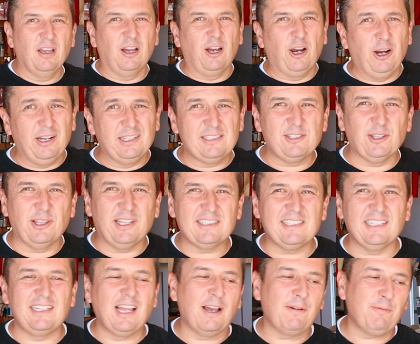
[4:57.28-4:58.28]
All right, so that's
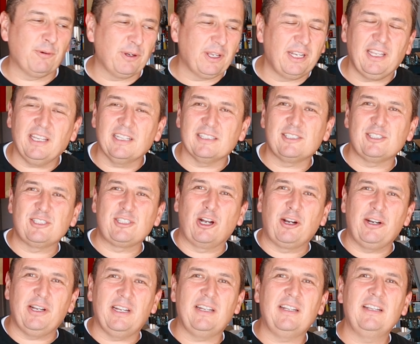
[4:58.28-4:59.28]
enough. We're gonna get
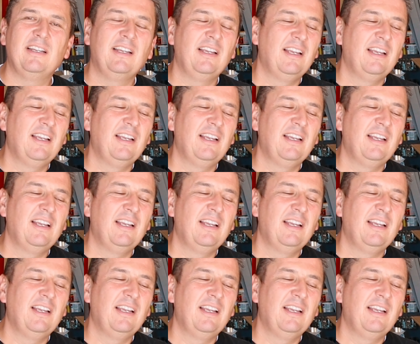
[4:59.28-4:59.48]
started.